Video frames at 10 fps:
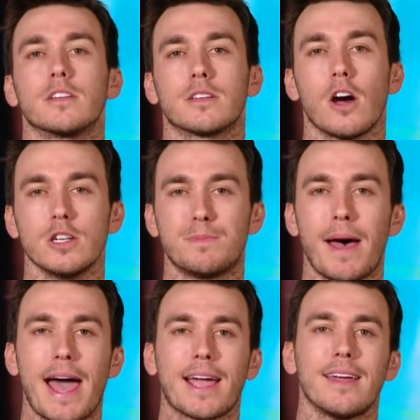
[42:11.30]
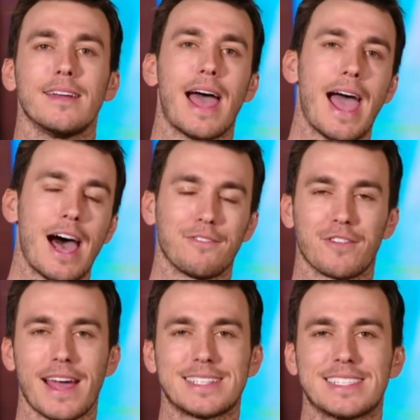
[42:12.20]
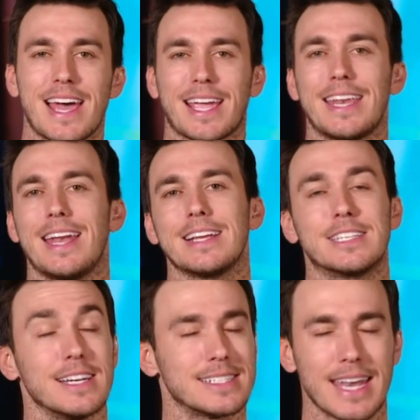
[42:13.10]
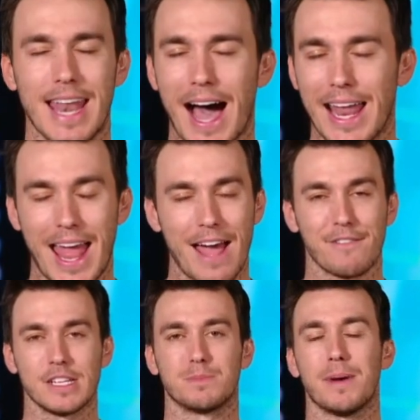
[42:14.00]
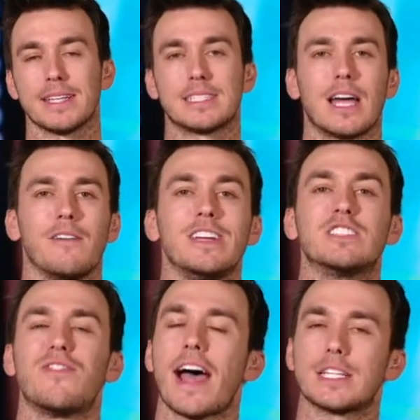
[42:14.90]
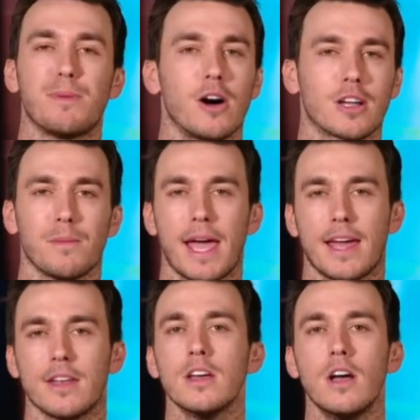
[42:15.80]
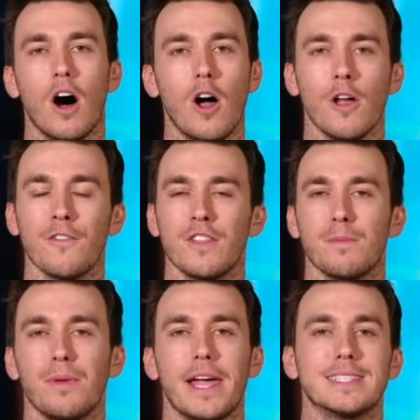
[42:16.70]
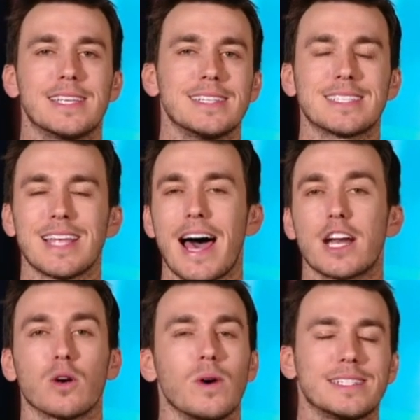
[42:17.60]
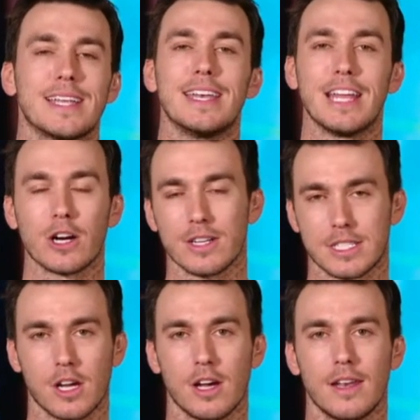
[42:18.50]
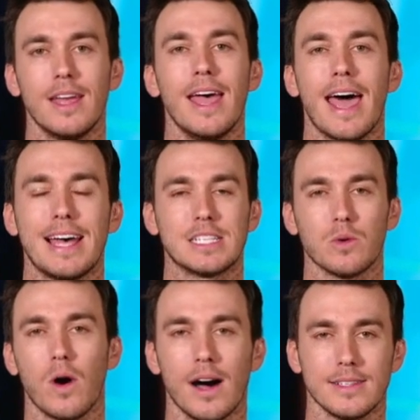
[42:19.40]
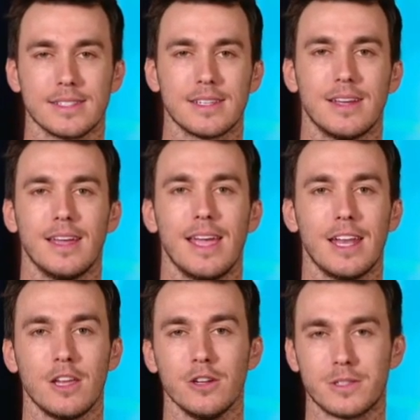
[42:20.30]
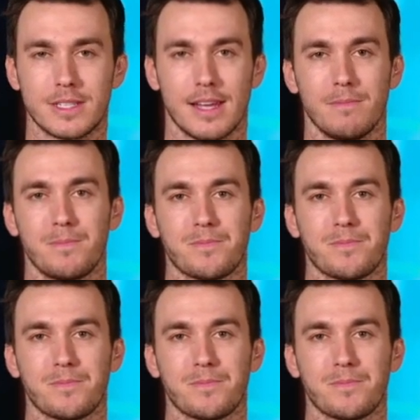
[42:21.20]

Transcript: Goes back, out for that second inning, does not have his best stuff. His fastball command all over the place. His slider wasn't near as good as it was in Houston